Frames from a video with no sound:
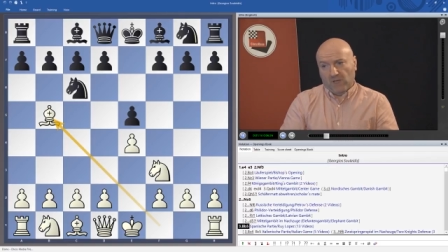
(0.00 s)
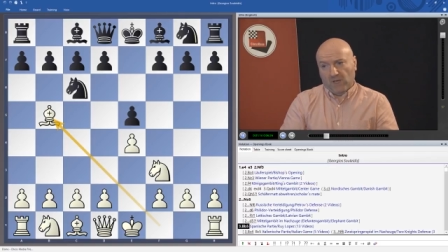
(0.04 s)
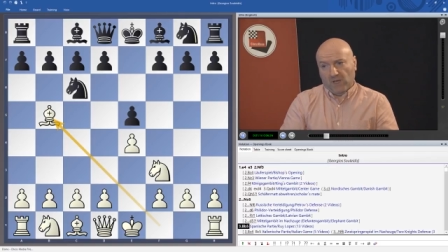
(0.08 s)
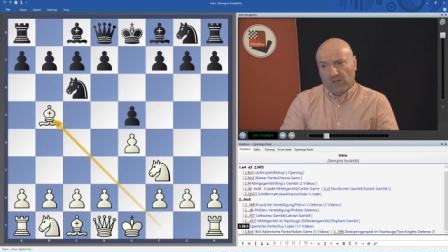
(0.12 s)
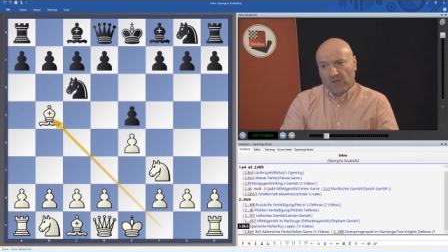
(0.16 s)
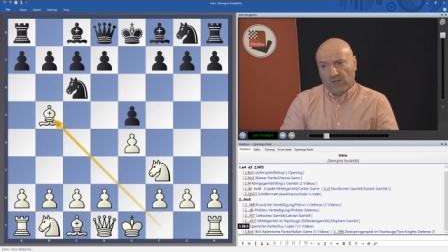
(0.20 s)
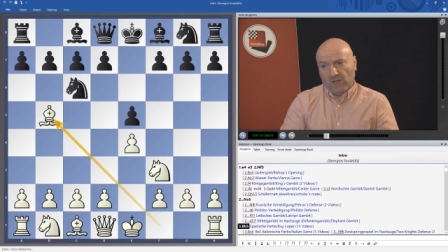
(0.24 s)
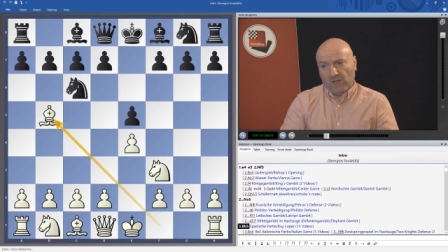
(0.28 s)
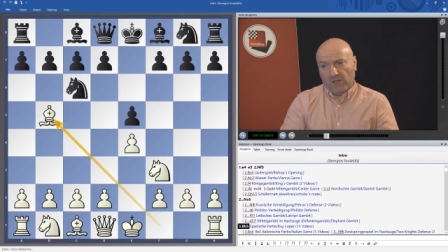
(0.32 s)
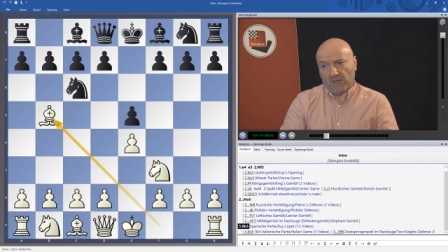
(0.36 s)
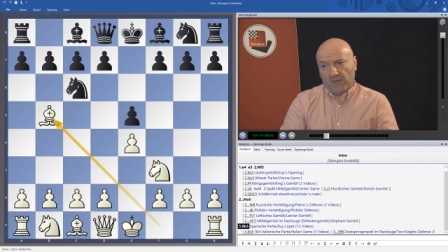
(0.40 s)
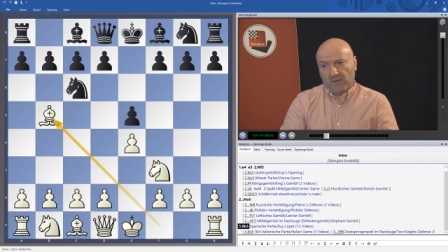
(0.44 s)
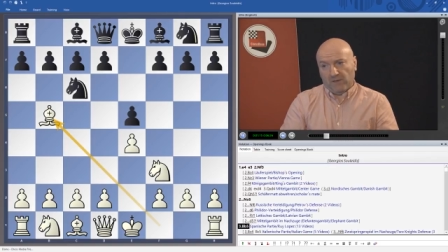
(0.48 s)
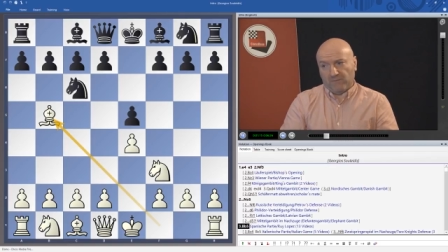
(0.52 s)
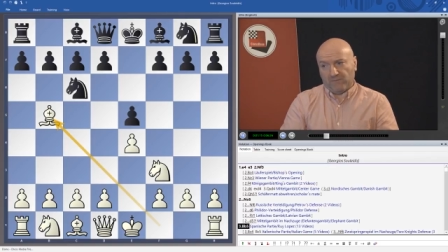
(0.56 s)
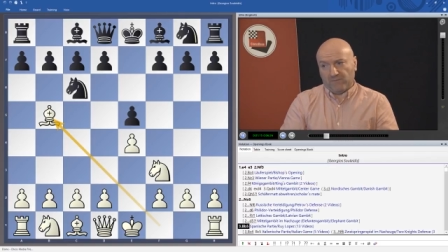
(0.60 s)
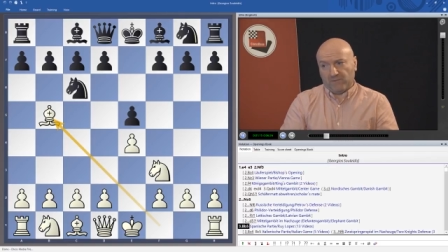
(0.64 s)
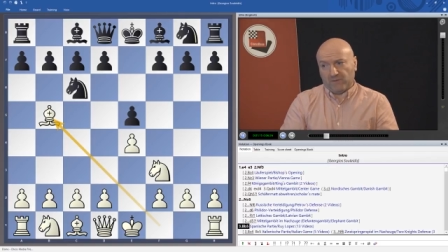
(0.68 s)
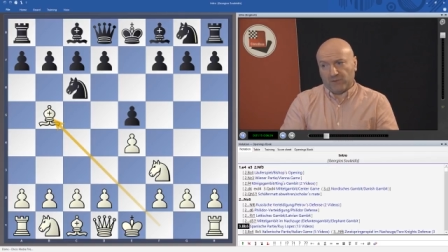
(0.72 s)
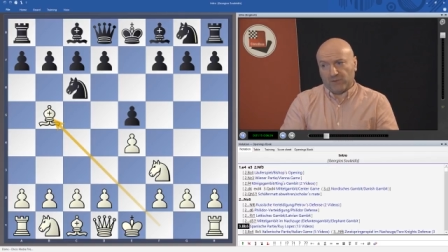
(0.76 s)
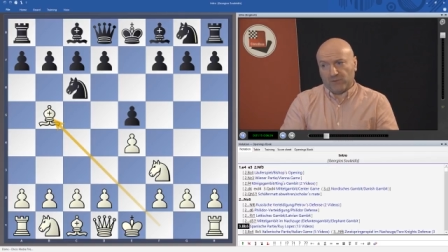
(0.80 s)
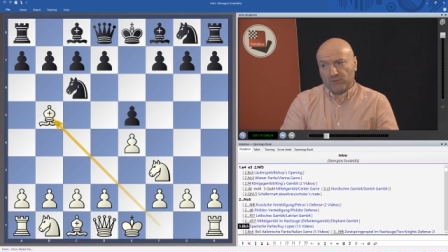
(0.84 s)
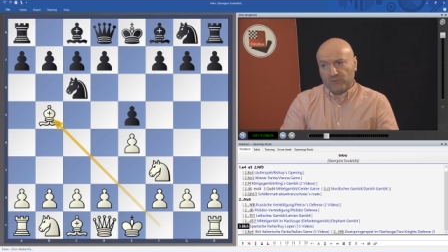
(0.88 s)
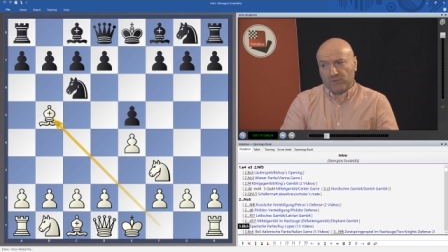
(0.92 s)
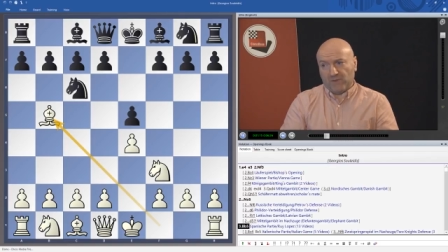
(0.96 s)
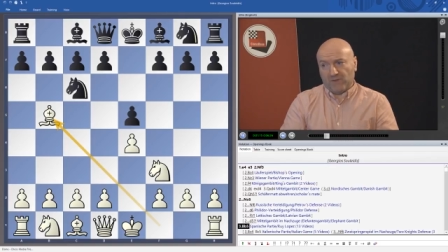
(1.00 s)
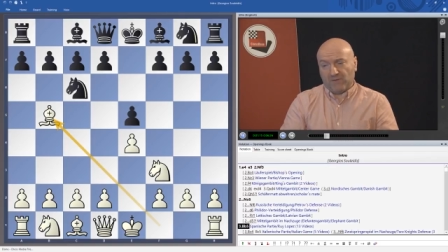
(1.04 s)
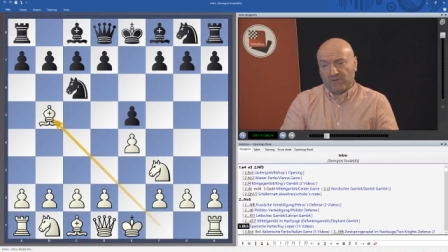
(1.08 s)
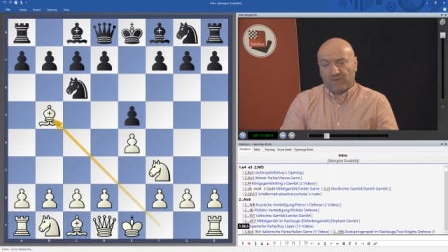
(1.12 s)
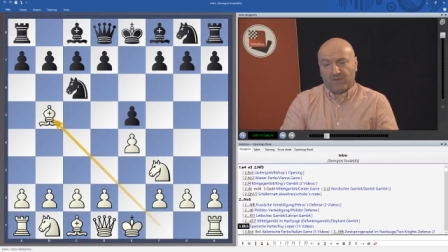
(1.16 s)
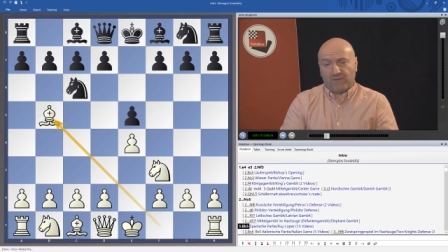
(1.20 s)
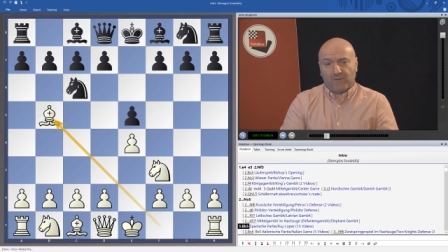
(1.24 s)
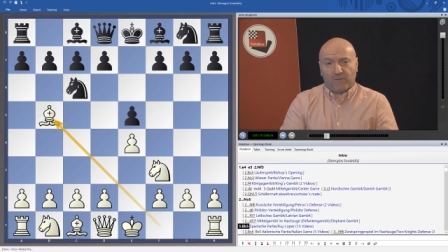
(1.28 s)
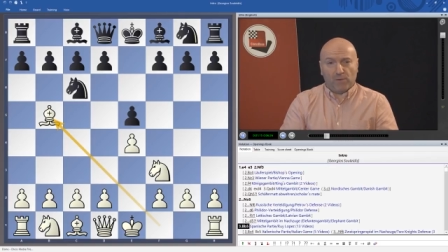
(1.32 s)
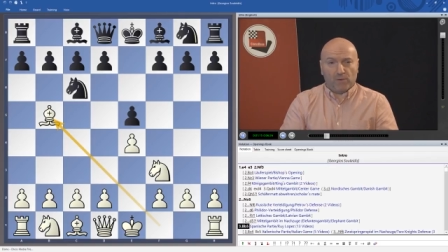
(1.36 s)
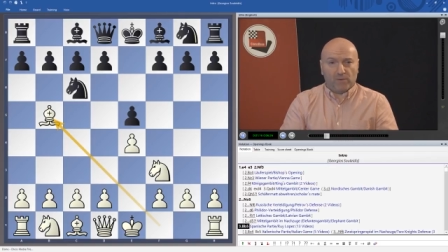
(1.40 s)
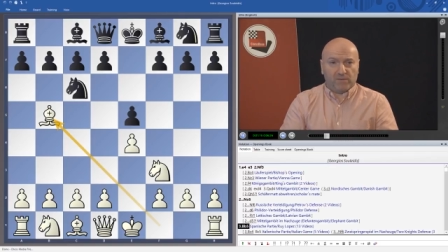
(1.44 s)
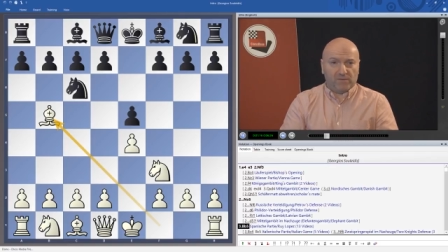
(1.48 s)
I've included
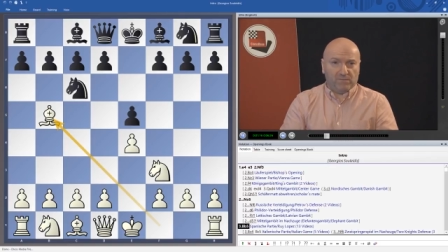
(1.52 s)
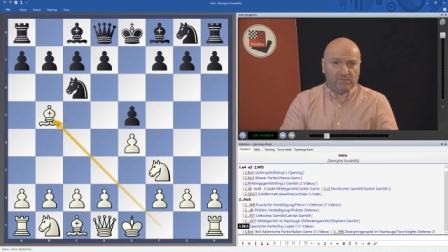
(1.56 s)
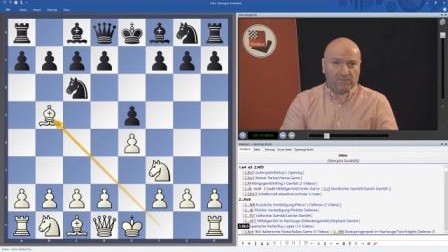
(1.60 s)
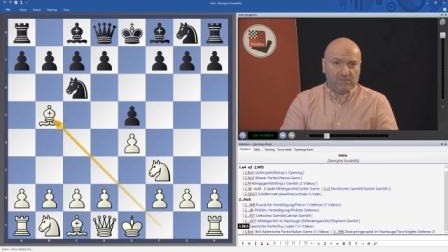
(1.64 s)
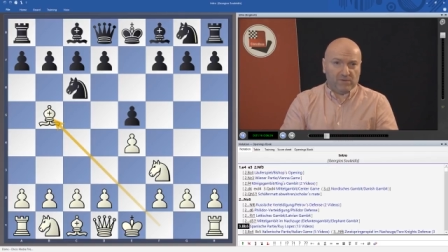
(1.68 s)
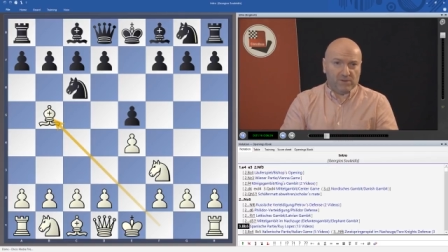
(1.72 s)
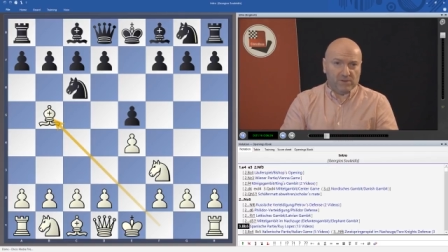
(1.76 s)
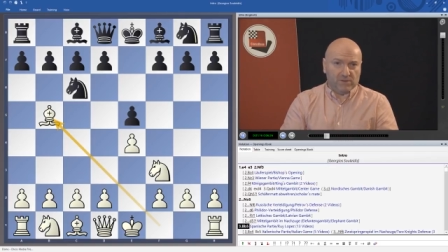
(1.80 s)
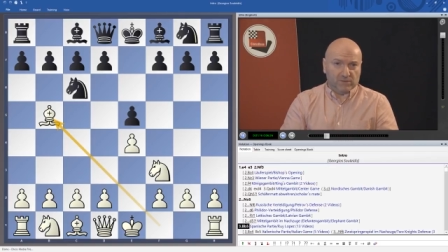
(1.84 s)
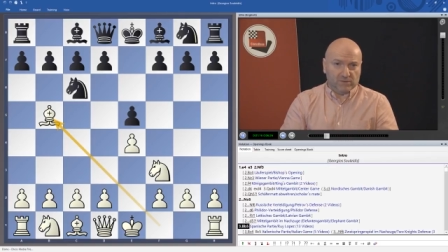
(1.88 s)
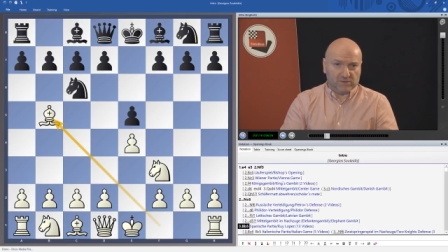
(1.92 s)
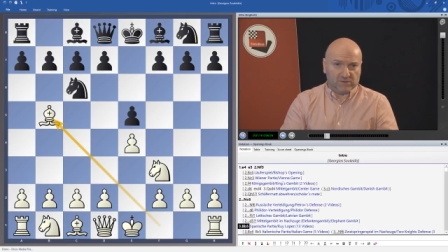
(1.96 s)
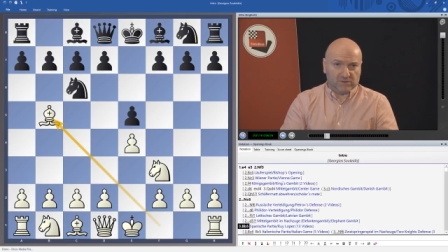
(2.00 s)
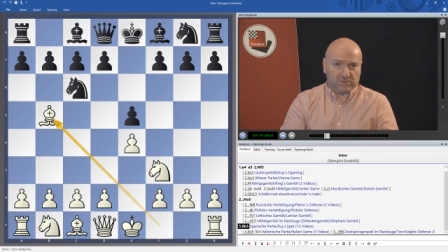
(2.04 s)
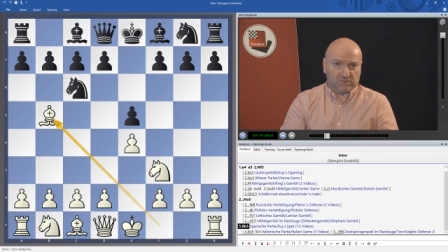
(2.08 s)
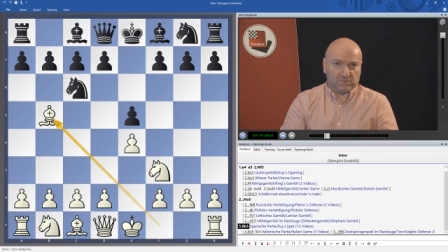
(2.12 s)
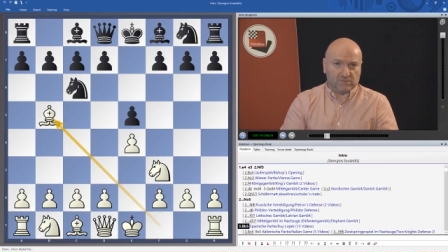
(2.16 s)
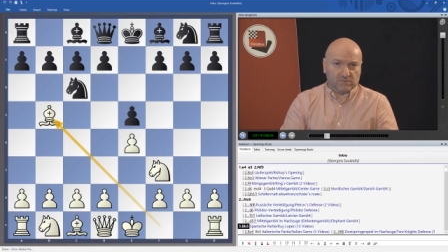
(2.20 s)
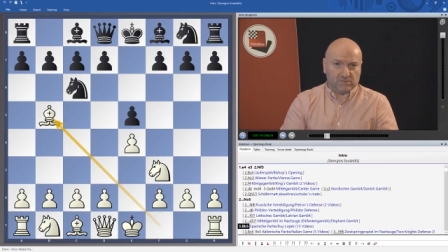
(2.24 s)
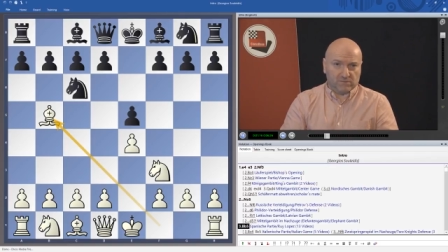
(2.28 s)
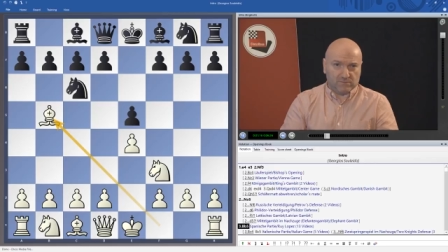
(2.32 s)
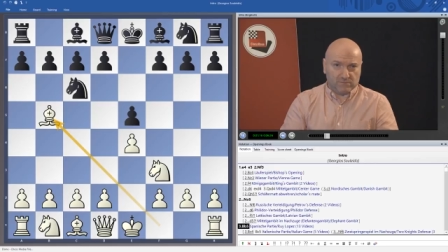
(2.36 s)
13 videos